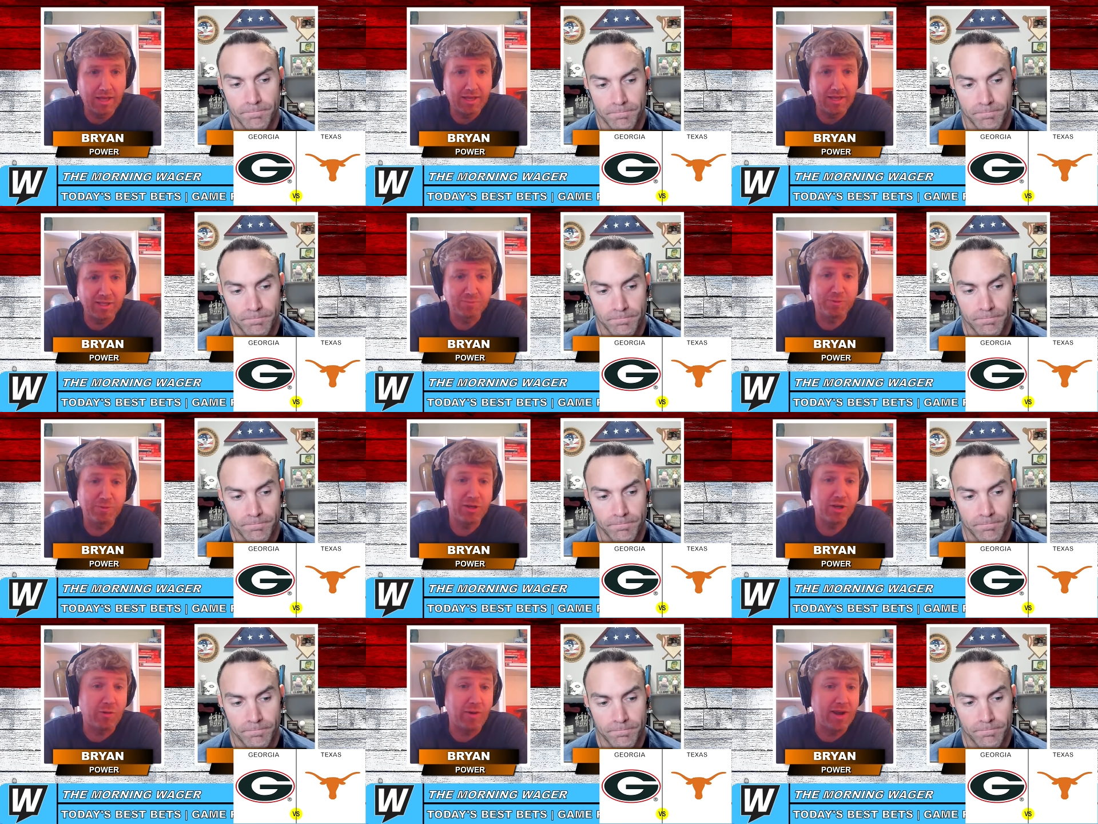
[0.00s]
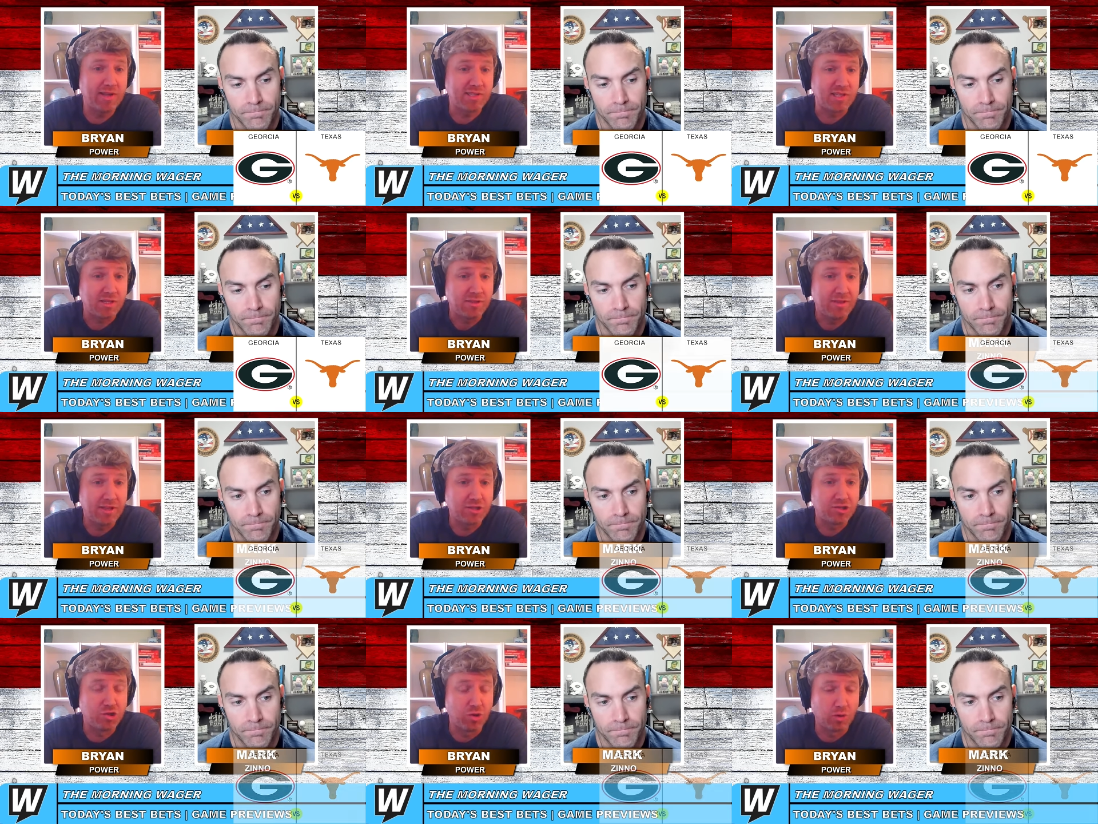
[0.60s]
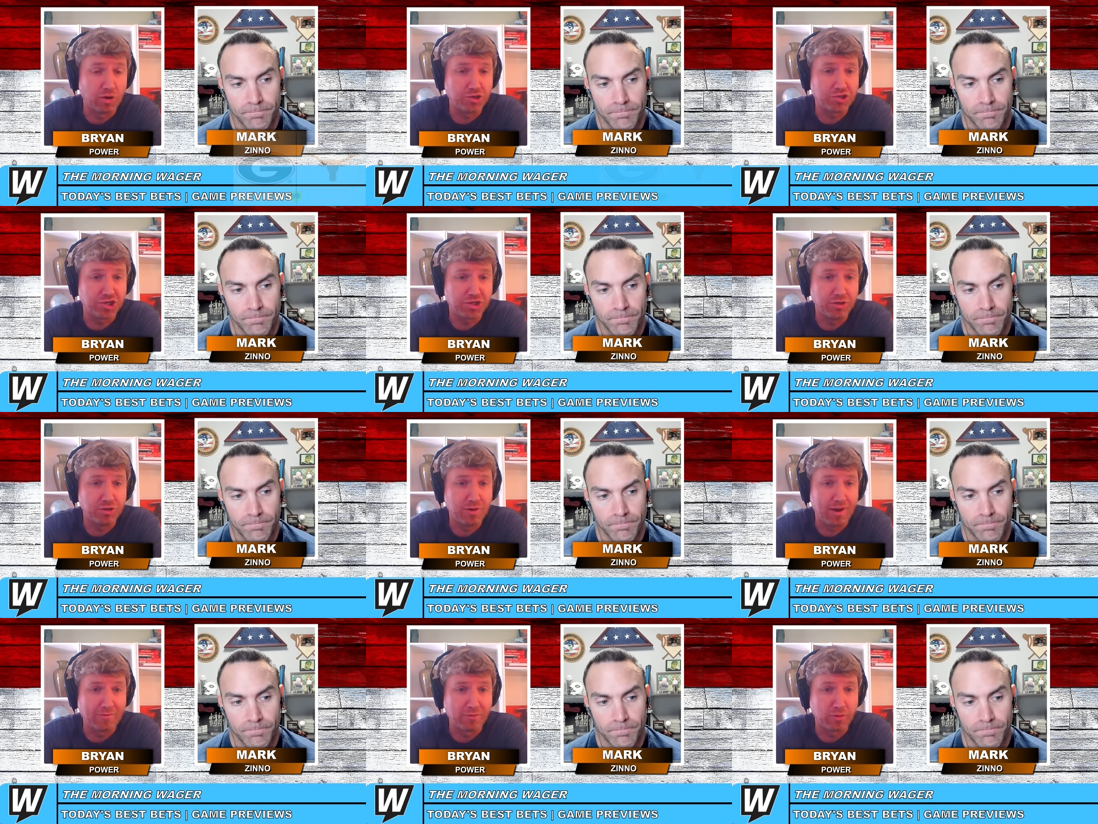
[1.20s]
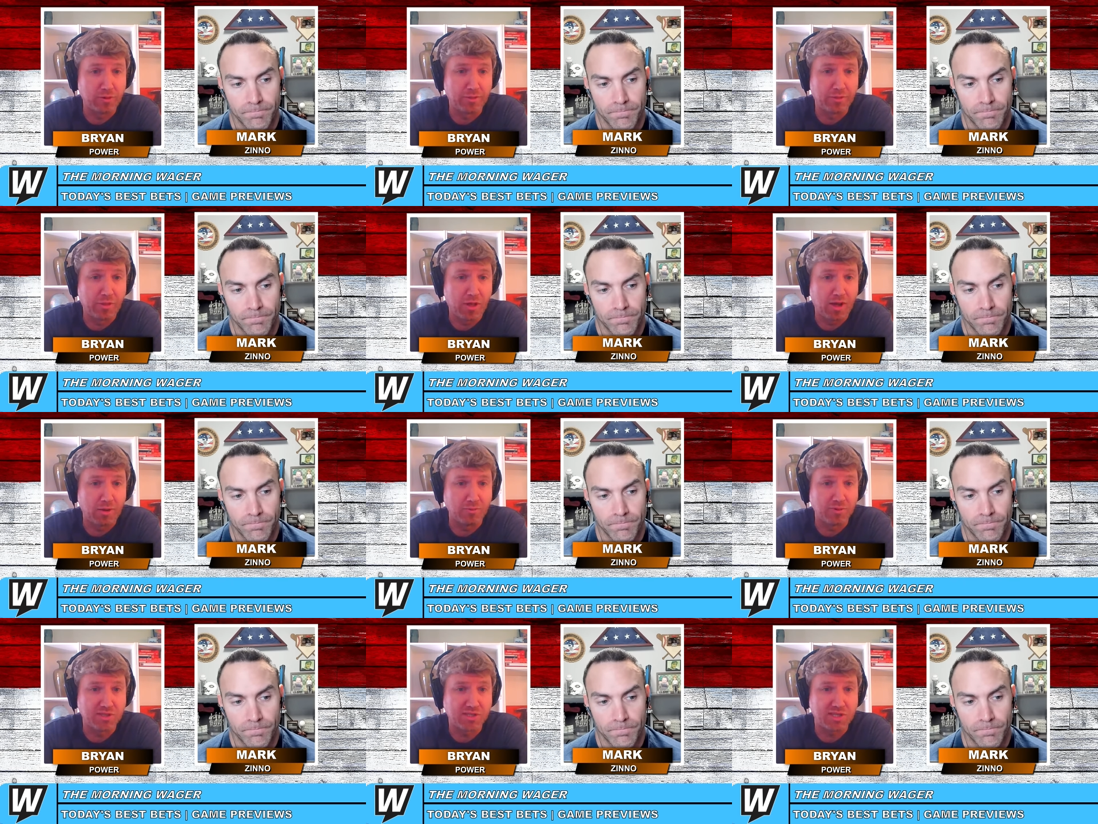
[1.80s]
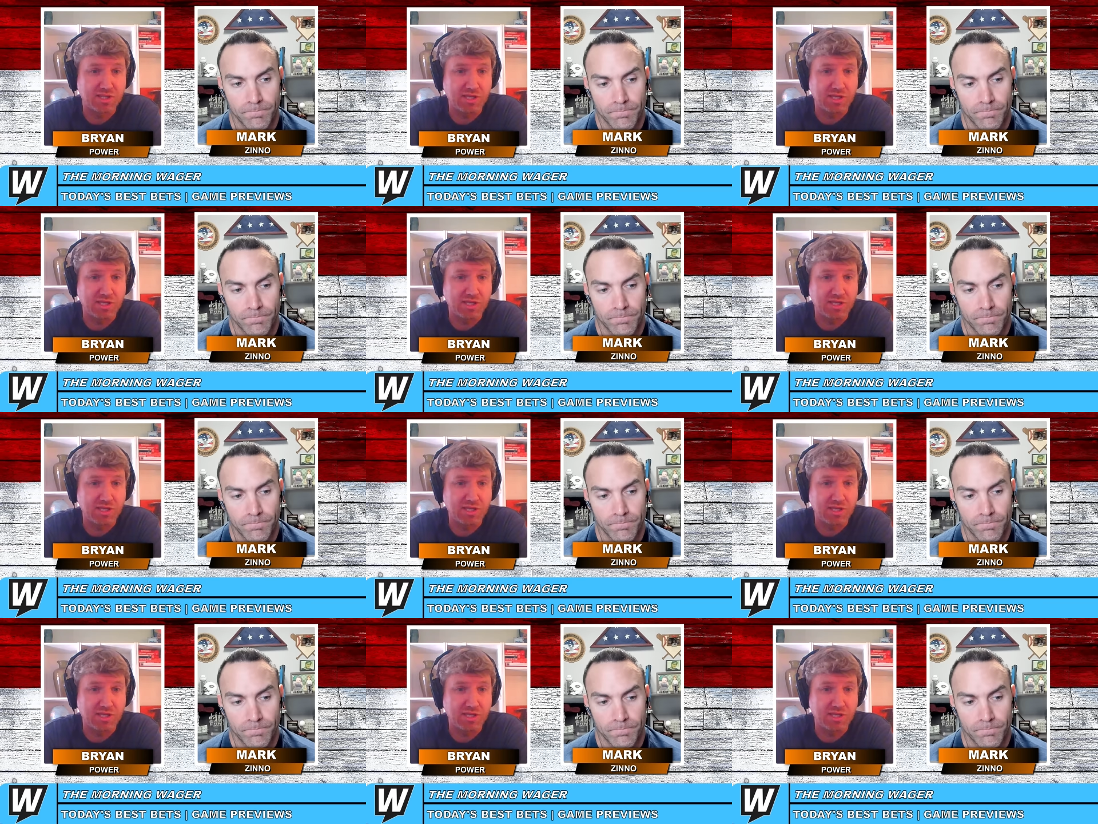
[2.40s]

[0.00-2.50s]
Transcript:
Speaker 1: It's pretty crazy that Georgia, who everyone thought was